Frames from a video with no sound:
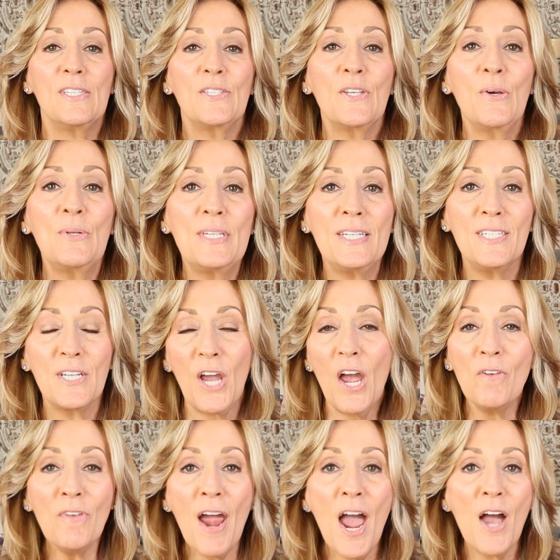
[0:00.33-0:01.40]
So, did you
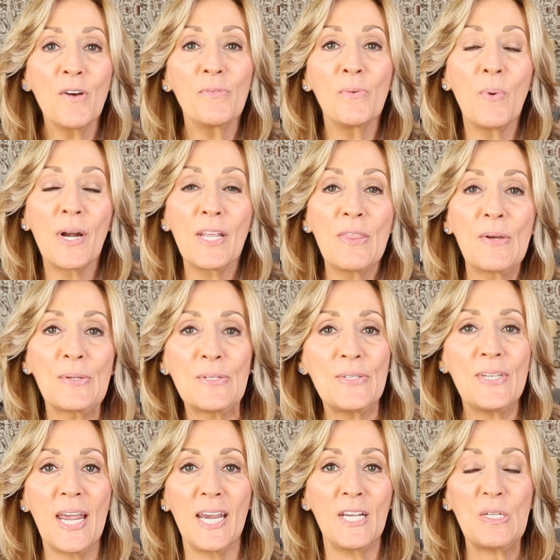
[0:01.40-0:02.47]
ever have one of those
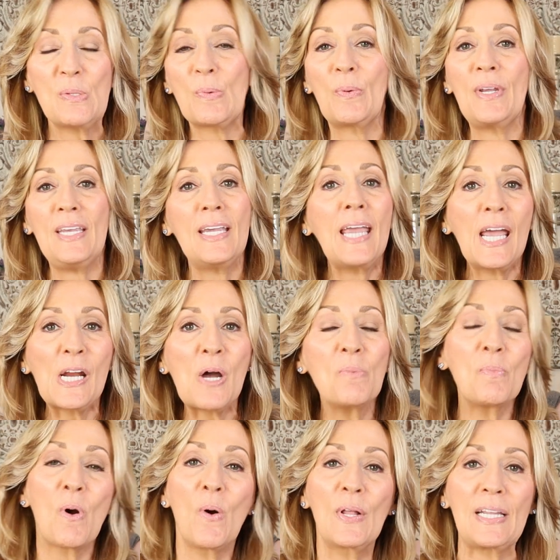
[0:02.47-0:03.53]
days where you get
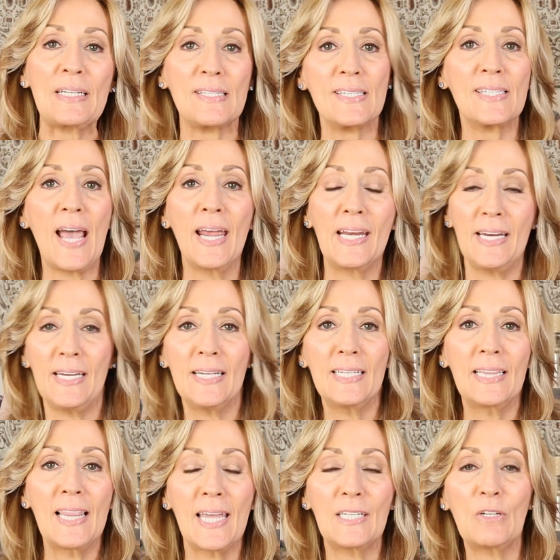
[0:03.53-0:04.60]
up all
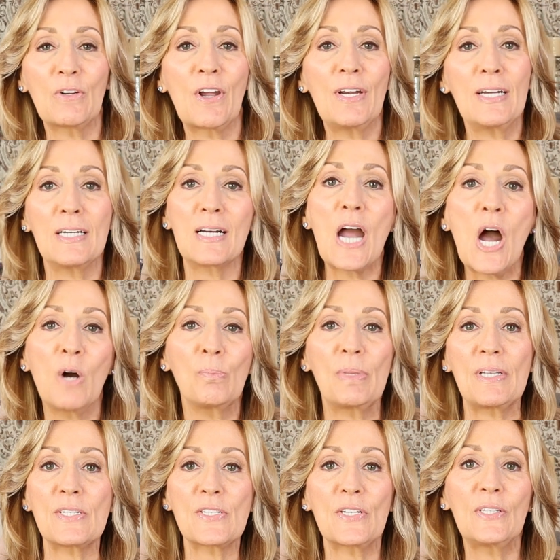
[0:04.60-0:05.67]
excited, like you're going to
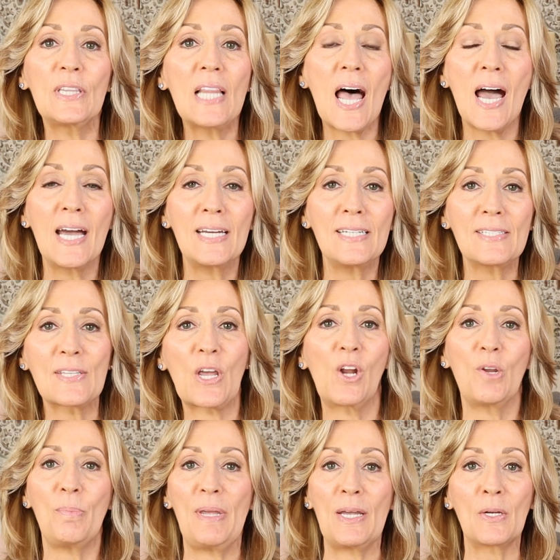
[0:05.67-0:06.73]
accomplish a lot, it's
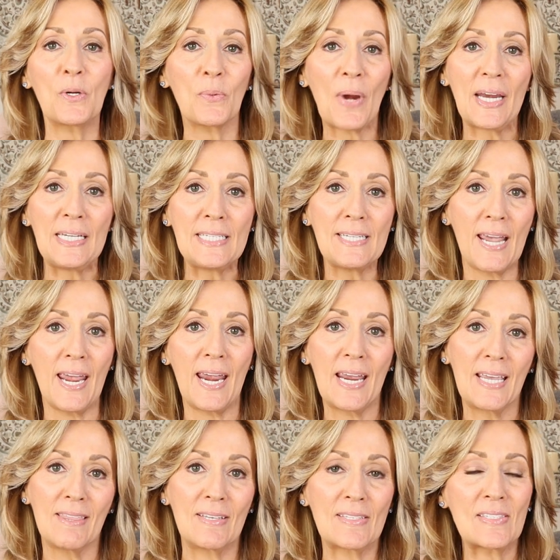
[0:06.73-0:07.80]
going to be a great
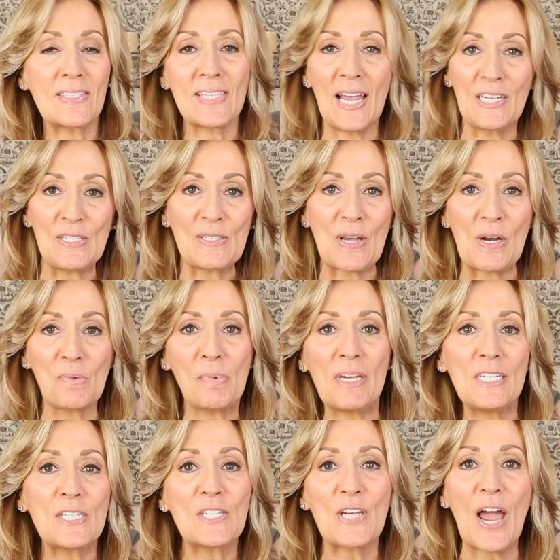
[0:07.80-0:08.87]
day, the sun is going to
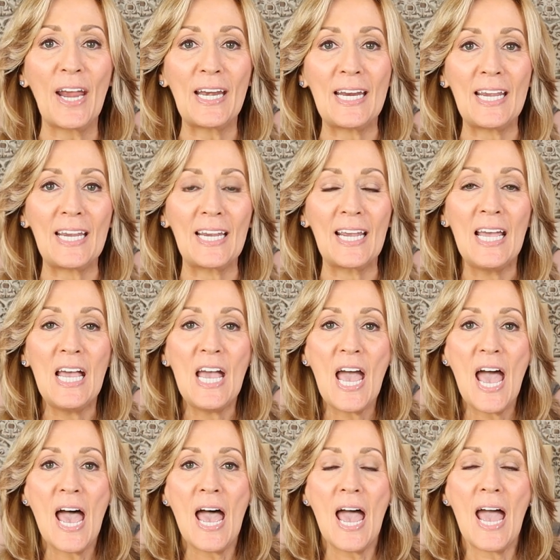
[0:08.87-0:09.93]
be shining,
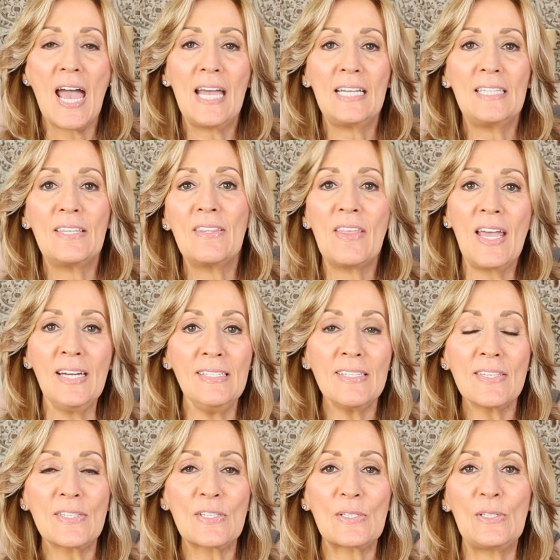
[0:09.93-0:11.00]
and then
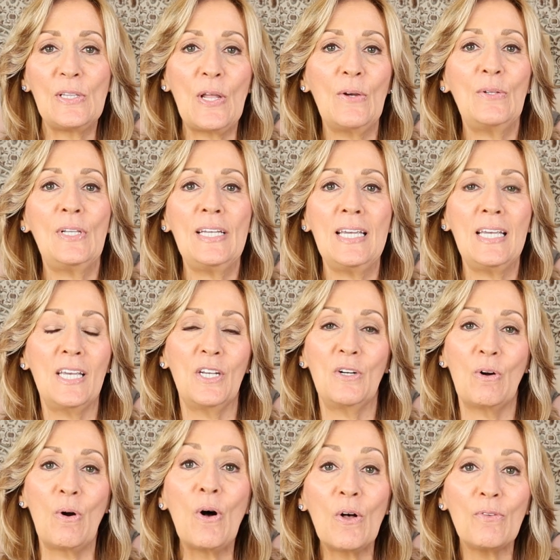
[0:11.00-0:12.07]
slowly
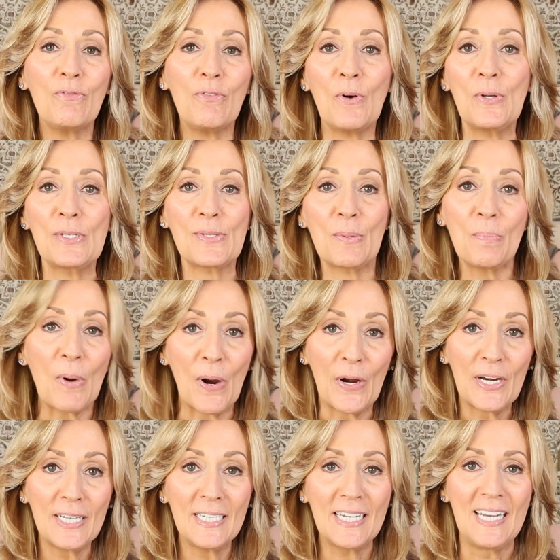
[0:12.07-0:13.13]
it all falls apart?